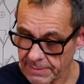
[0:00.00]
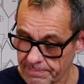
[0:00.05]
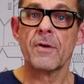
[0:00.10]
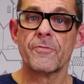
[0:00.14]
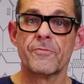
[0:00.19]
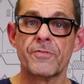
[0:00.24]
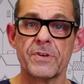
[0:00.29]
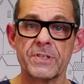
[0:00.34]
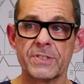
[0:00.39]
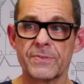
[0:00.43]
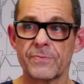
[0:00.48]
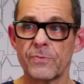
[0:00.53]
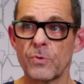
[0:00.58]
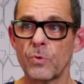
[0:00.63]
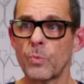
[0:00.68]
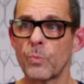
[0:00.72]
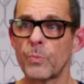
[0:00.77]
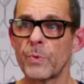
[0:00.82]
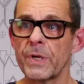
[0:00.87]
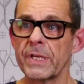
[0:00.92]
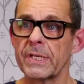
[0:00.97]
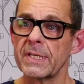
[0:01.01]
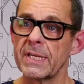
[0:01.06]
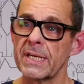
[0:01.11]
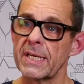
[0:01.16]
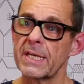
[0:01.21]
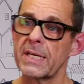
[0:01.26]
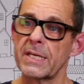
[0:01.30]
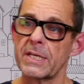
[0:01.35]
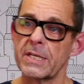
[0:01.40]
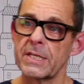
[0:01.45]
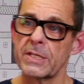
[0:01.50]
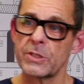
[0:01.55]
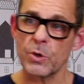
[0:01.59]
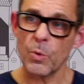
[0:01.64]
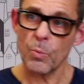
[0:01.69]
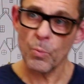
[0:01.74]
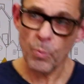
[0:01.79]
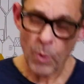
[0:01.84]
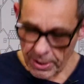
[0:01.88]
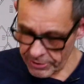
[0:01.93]
First of all, we need
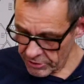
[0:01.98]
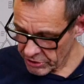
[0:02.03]
1